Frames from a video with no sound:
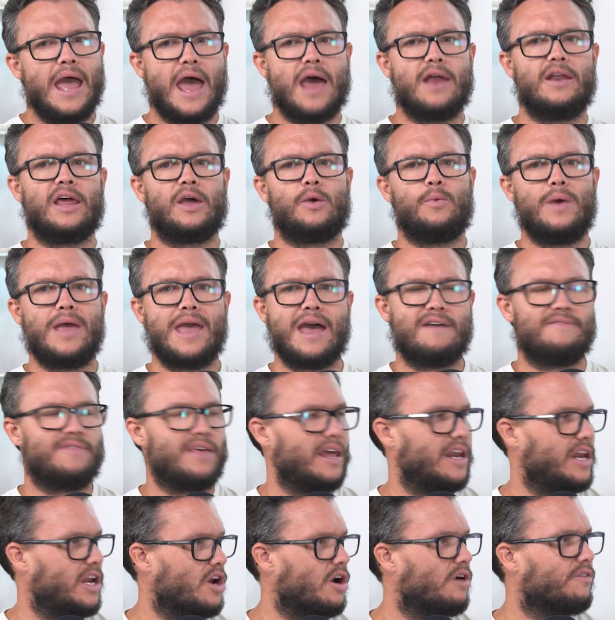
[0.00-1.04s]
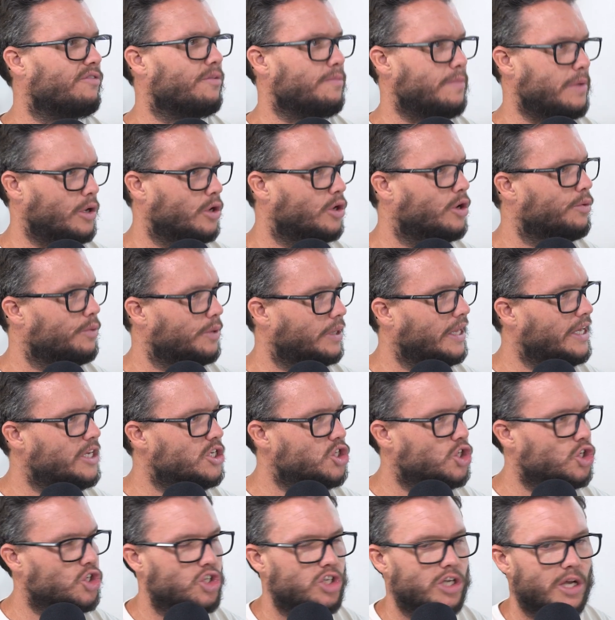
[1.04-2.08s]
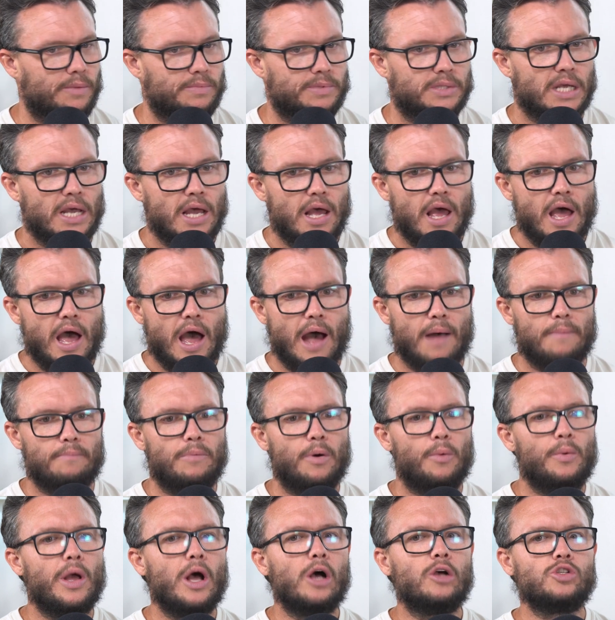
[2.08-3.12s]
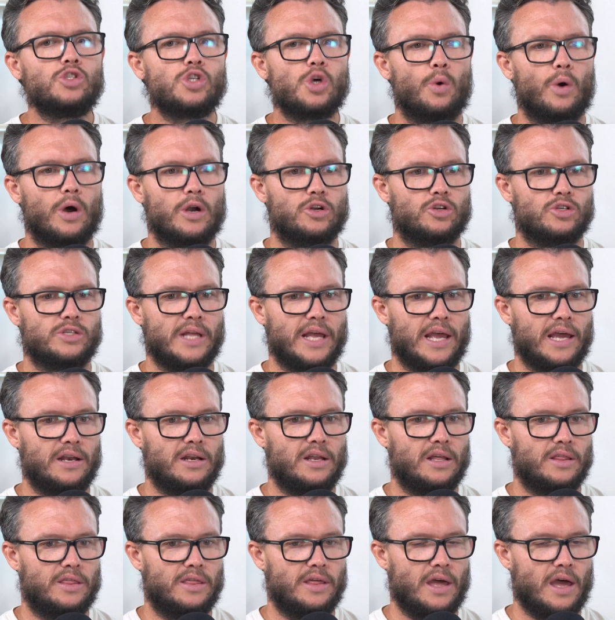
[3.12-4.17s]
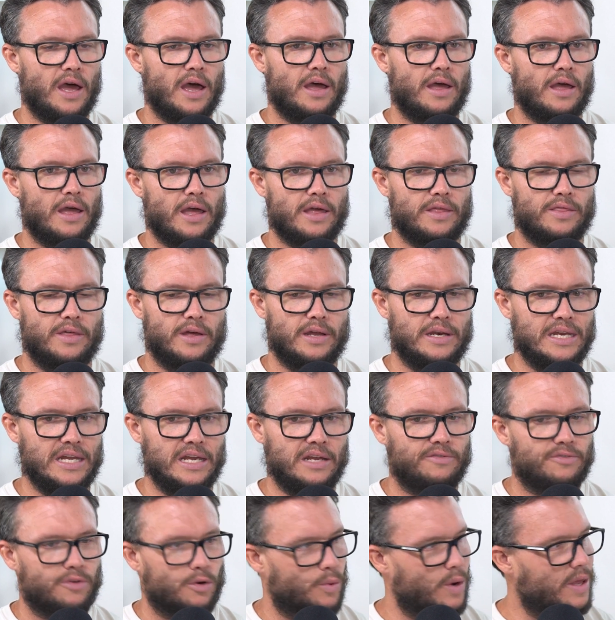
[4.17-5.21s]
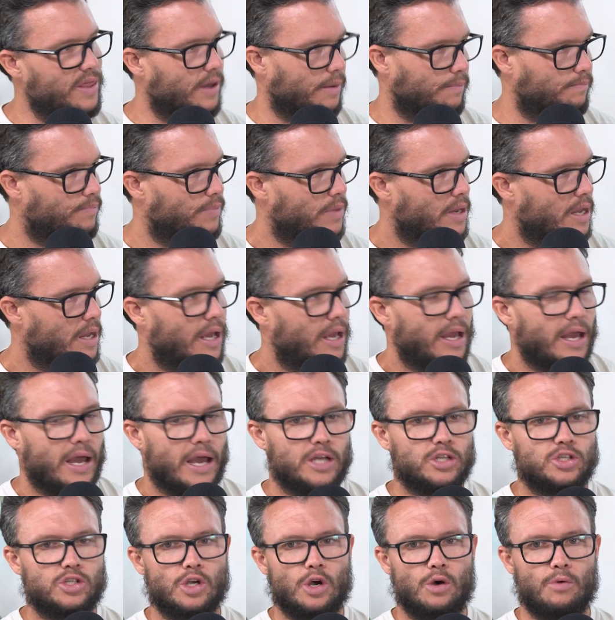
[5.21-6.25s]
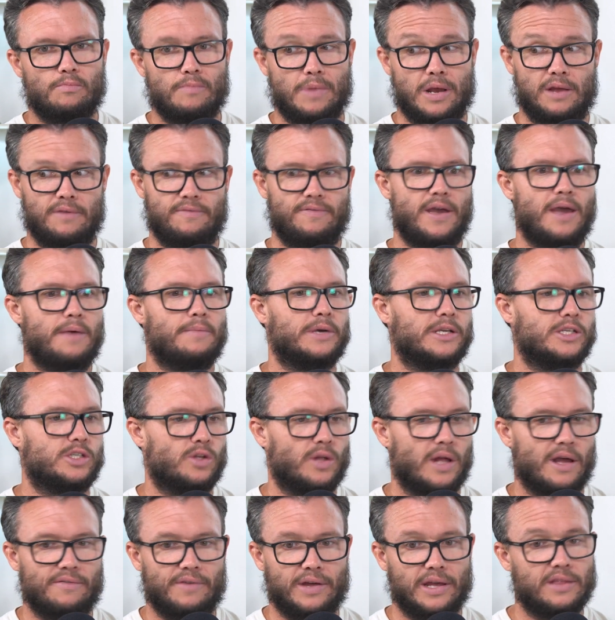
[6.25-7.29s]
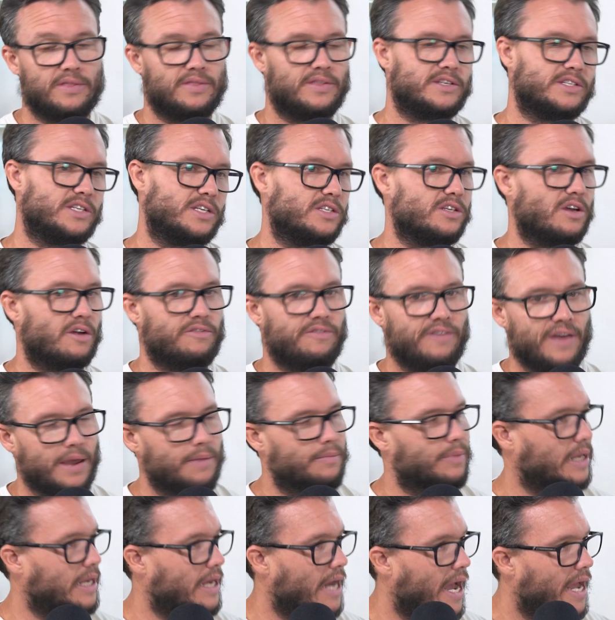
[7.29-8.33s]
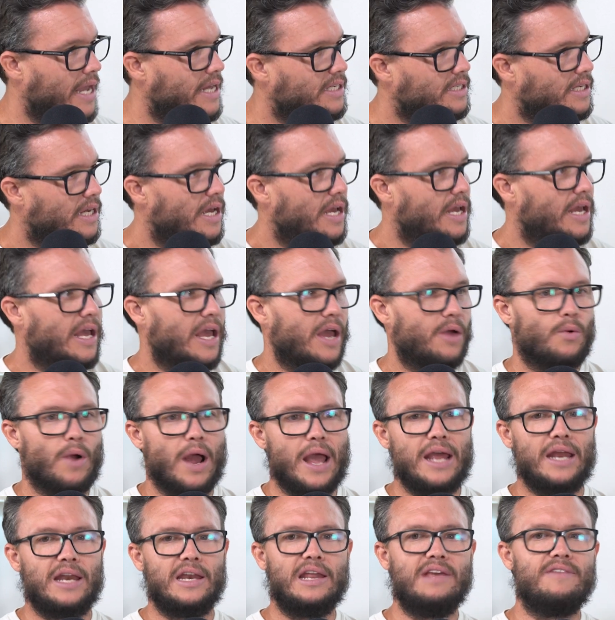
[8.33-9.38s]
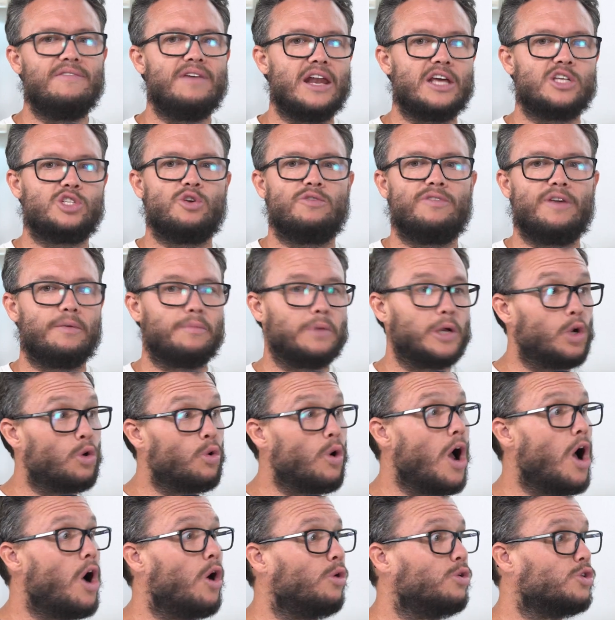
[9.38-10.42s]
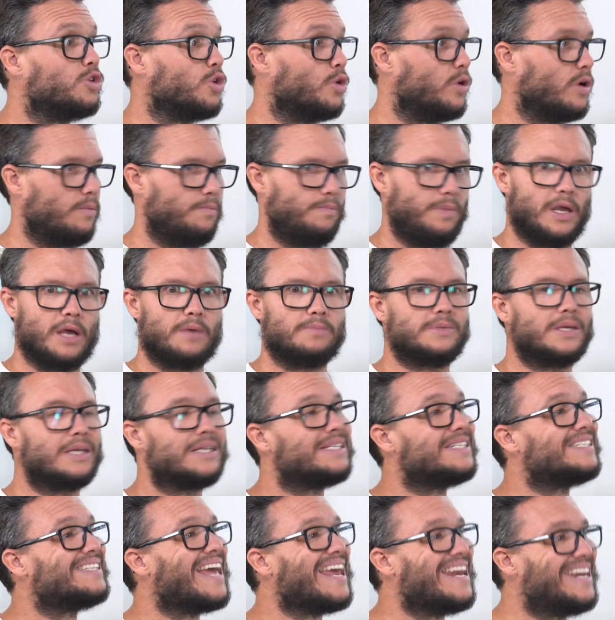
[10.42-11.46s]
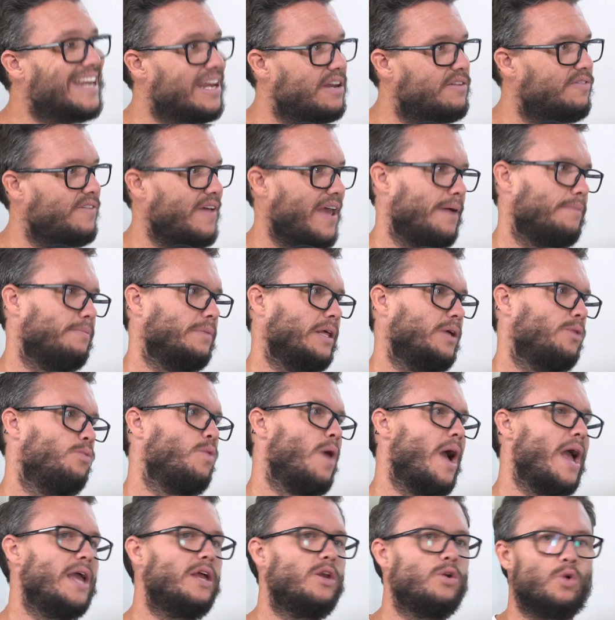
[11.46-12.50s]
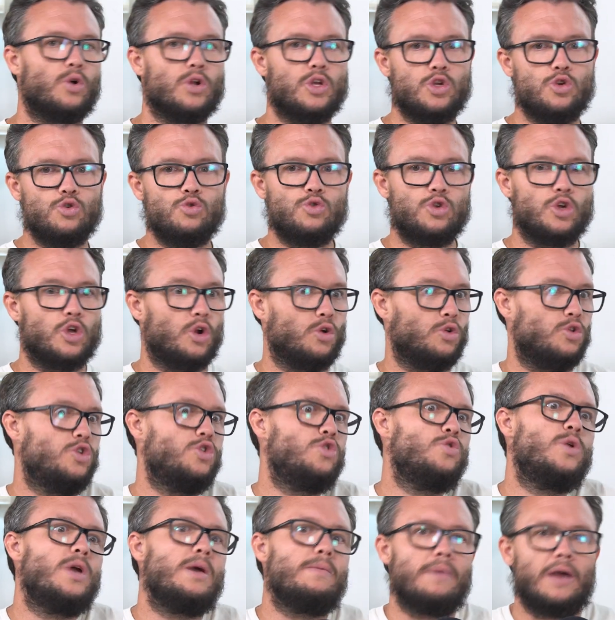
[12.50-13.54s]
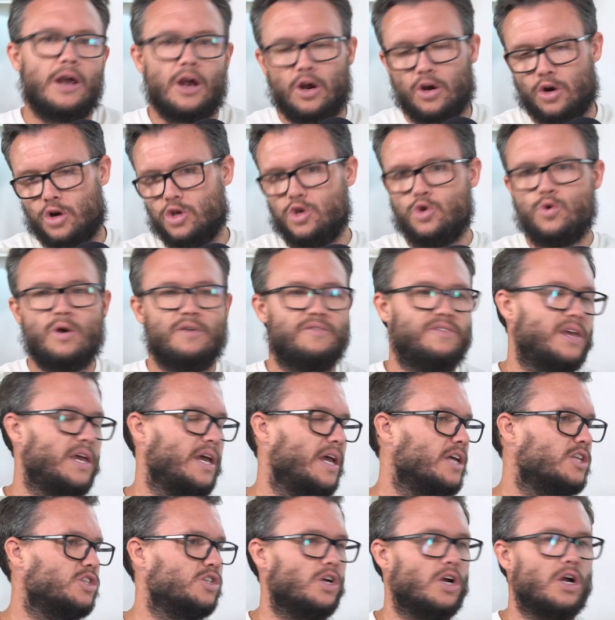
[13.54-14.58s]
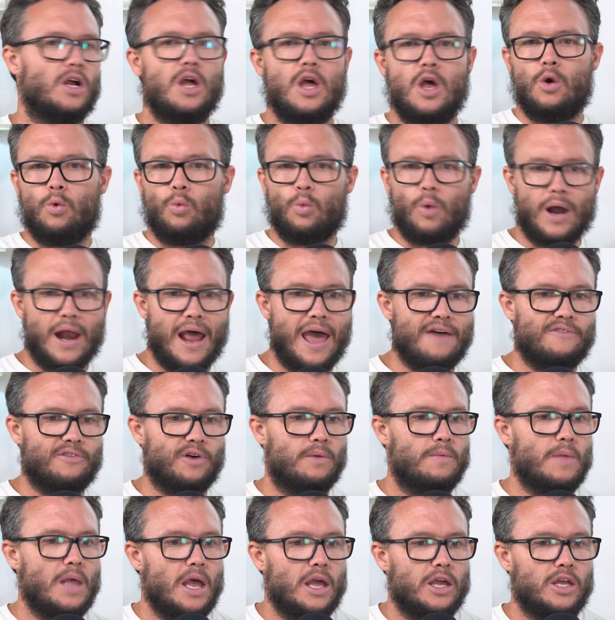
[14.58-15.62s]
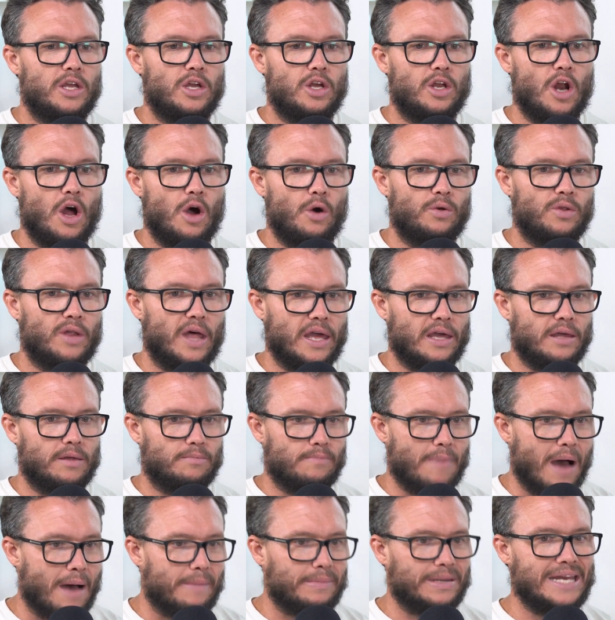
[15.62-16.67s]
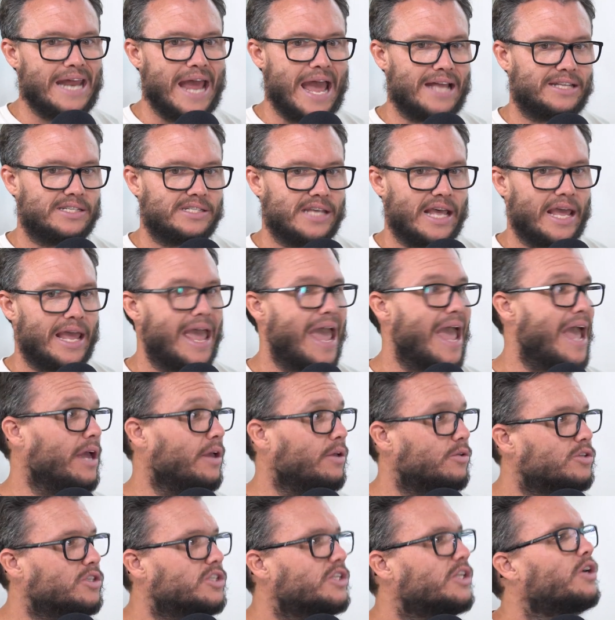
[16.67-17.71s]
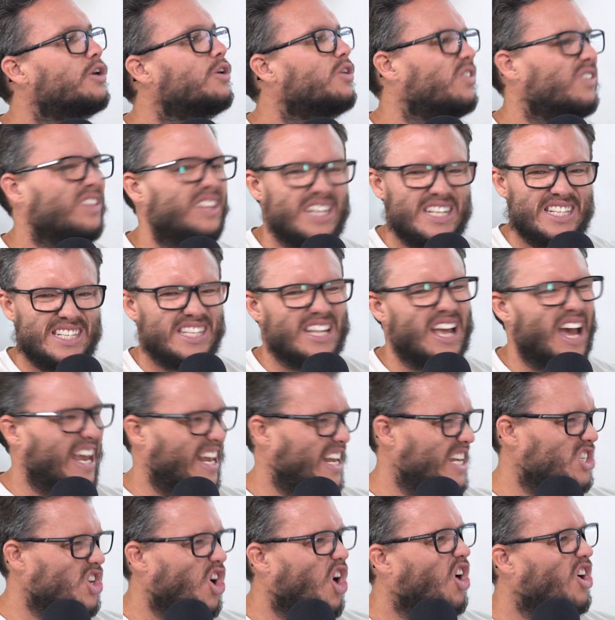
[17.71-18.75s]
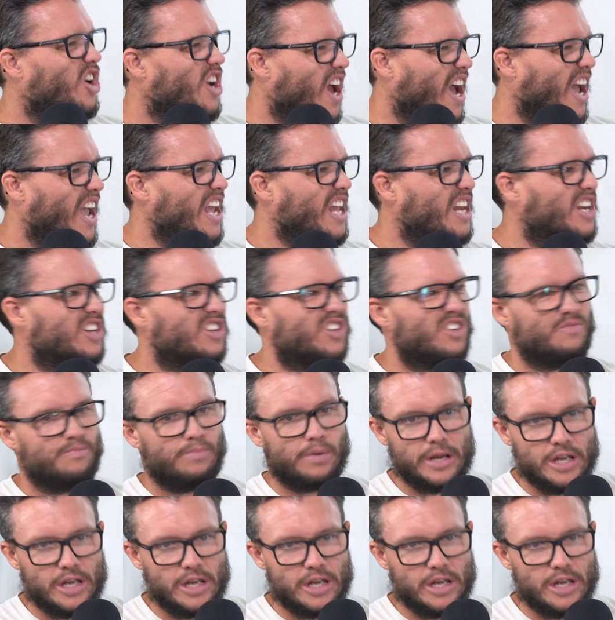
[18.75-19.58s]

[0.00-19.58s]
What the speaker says: And like we have that in our familiar relationships, but we also understand the need for rhythm, and so many families will have like, "This is our family night," and right. And even as your family grows or it becomes extended family, right? Or you get married or you have kids or whatever, like mom and dad say, "Hey, still this night is our night.